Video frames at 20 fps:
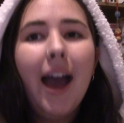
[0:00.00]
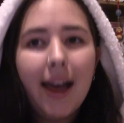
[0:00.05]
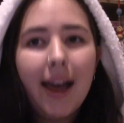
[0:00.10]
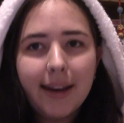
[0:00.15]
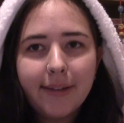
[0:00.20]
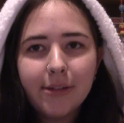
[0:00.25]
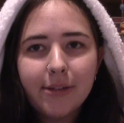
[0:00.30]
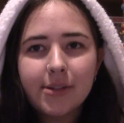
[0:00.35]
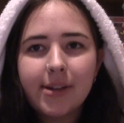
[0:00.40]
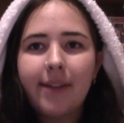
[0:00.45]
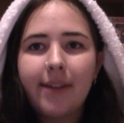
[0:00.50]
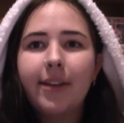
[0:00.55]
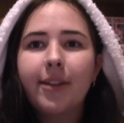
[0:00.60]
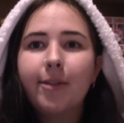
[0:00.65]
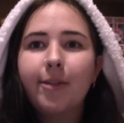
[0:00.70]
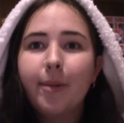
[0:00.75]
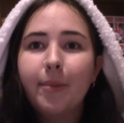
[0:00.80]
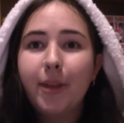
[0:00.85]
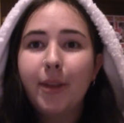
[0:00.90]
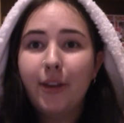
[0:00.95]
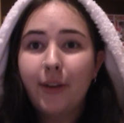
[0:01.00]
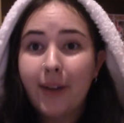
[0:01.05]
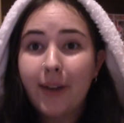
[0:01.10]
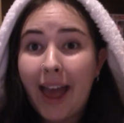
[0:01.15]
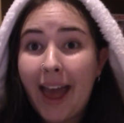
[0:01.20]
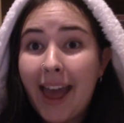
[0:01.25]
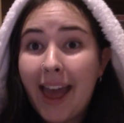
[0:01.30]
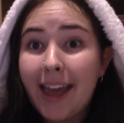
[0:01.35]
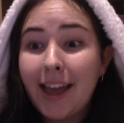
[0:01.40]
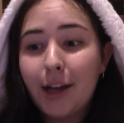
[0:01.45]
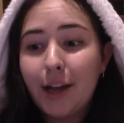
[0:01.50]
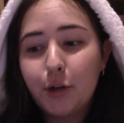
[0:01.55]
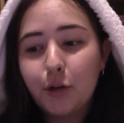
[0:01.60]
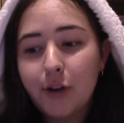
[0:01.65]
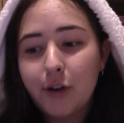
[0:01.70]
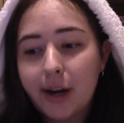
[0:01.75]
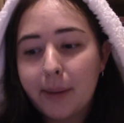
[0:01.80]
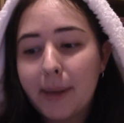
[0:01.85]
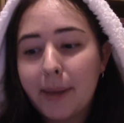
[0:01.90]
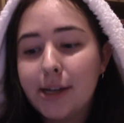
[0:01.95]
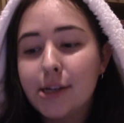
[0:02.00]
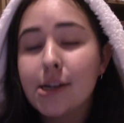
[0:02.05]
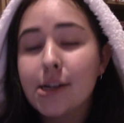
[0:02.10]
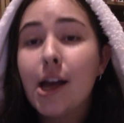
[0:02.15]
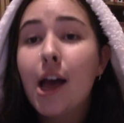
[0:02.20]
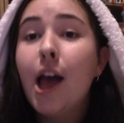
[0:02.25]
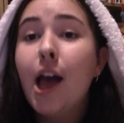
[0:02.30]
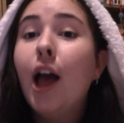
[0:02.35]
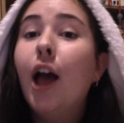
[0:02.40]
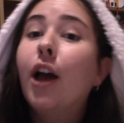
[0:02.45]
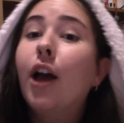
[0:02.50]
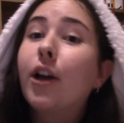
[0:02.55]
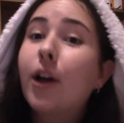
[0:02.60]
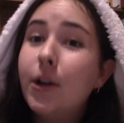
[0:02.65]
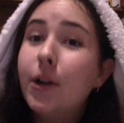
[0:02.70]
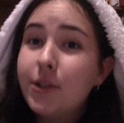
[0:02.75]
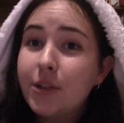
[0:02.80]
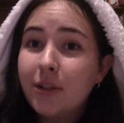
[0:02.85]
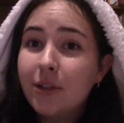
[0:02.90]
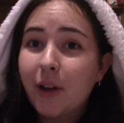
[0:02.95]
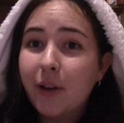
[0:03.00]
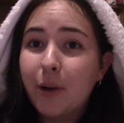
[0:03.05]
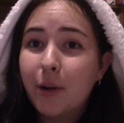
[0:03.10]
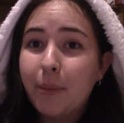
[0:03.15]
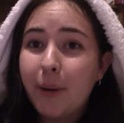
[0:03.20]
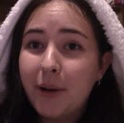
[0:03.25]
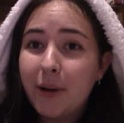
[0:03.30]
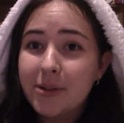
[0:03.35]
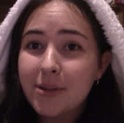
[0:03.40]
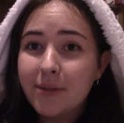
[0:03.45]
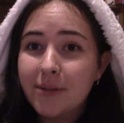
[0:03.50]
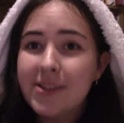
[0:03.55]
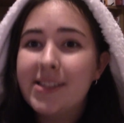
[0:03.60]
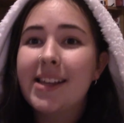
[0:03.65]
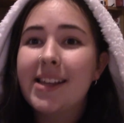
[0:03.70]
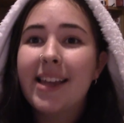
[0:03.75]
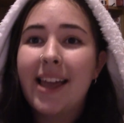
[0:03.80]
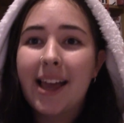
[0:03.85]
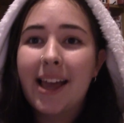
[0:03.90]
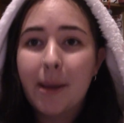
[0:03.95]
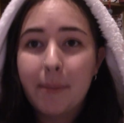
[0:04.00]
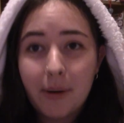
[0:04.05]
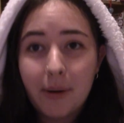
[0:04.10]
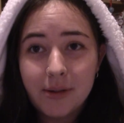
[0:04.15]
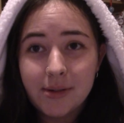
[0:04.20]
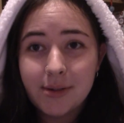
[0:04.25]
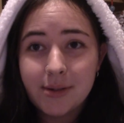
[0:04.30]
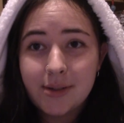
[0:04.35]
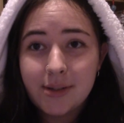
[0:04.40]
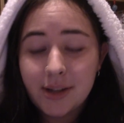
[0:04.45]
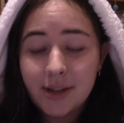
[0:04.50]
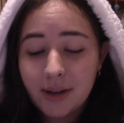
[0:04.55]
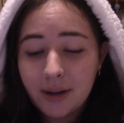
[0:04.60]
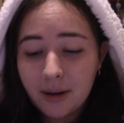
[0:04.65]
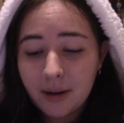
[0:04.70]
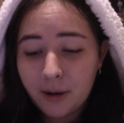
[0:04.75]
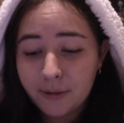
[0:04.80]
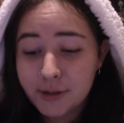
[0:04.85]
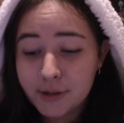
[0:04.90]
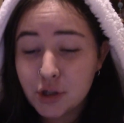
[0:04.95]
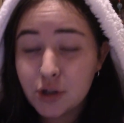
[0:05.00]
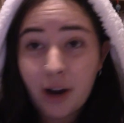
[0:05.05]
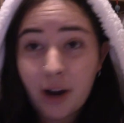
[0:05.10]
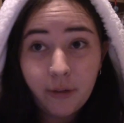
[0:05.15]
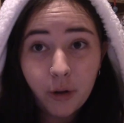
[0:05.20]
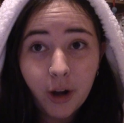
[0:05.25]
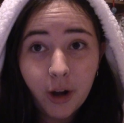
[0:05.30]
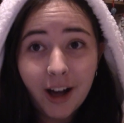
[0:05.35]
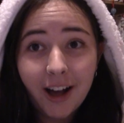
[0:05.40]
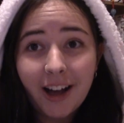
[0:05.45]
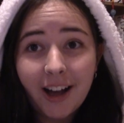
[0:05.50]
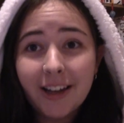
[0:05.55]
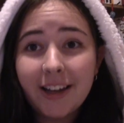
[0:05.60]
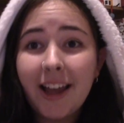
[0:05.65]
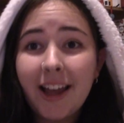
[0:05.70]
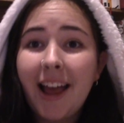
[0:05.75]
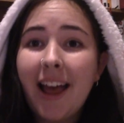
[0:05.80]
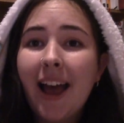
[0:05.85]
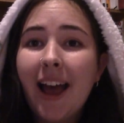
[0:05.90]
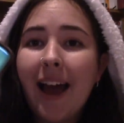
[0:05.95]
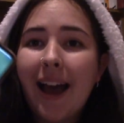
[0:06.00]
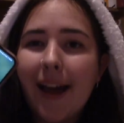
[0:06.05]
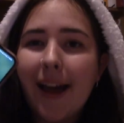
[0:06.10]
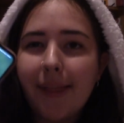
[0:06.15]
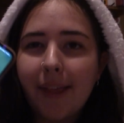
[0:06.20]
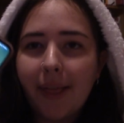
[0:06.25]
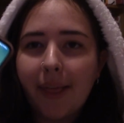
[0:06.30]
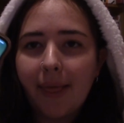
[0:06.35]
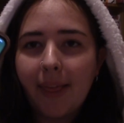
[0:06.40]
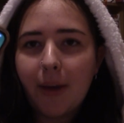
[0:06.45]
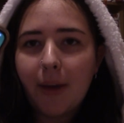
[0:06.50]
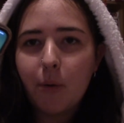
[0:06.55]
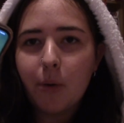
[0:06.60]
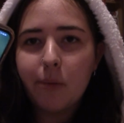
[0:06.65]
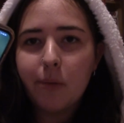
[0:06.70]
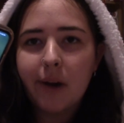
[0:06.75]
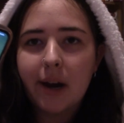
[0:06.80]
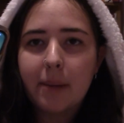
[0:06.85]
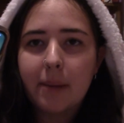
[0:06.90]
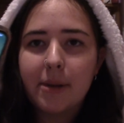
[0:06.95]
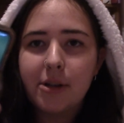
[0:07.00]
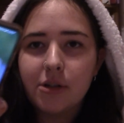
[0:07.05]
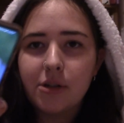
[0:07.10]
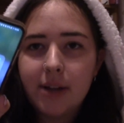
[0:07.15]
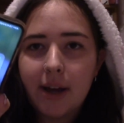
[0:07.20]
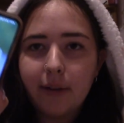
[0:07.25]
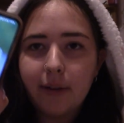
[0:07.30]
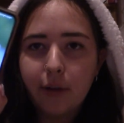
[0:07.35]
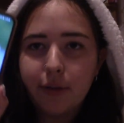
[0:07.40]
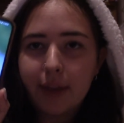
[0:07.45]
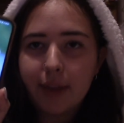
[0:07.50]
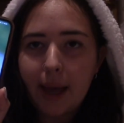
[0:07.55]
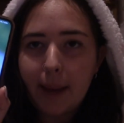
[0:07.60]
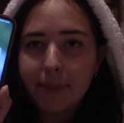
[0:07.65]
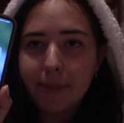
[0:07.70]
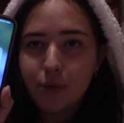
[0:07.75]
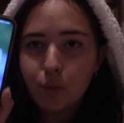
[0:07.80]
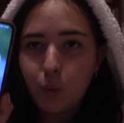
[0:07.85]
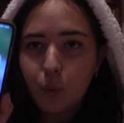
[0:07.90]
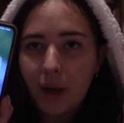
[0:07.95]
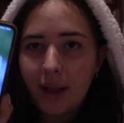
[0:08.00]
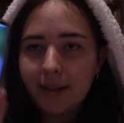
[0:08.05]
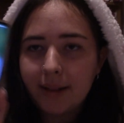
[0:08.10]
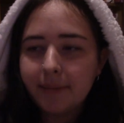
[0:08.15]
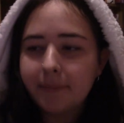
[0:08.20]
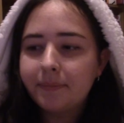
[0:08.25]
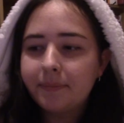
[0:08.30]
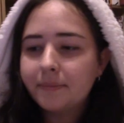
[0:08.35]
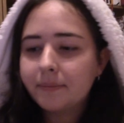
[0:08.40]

And if you're traveling from the UK, I do recommend going to your local post office and getting a post office travel card, and then they will recommend you download the app as well.